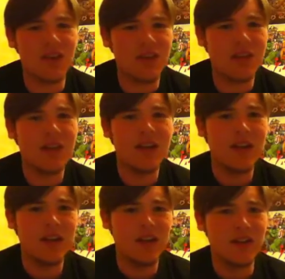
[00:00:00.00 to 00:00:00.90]
guy
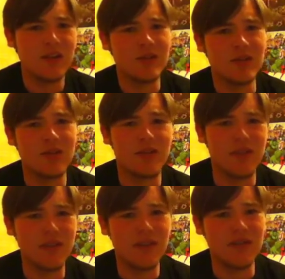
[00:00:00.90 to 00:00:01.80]
who's a
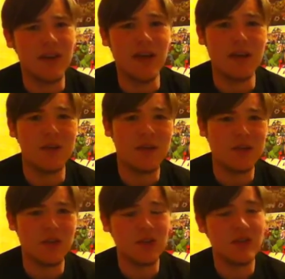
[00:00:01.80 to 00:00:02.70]
fat
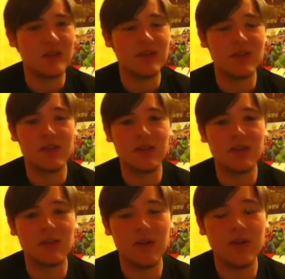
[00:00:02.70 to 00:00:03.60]
Commissioner Gordon. I was like,
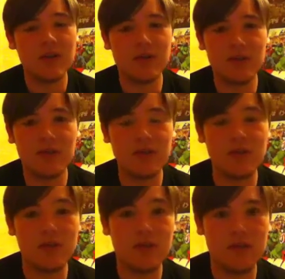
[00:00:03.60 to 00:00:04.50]
when I first watched it, I was like,
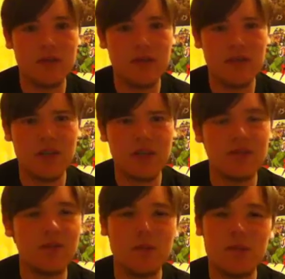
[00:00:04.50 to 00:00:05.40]
who's that?
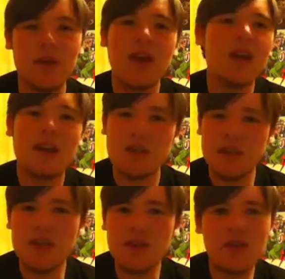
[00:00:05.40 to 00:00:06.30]
And it's
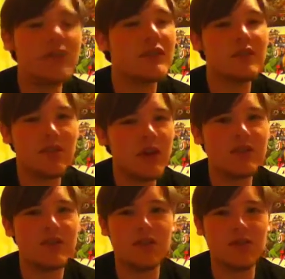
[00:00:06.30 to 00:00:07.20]
Commissioner Gordon. No,
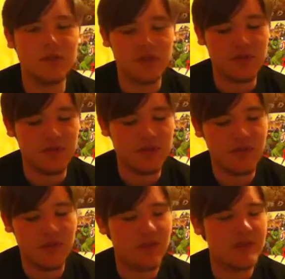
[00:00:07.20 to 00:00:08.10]
it's not Commissioner Gordon.
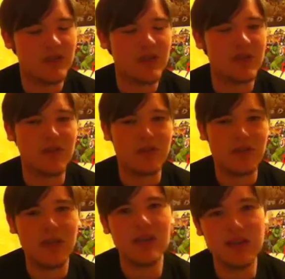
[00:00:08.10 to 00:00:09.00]
Commissioner Gordon.
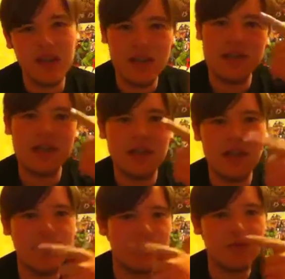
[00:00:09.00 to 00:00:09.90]
He has glasses
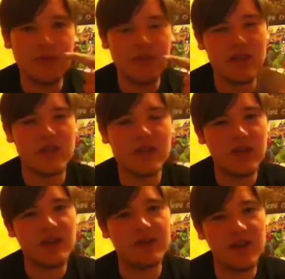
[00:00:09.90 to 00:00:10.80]
and he's got a mustache. This
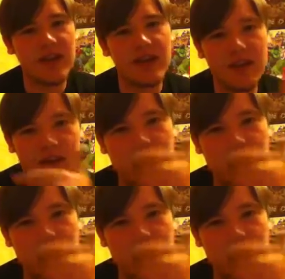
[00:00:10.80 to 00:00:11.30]
guy's fat and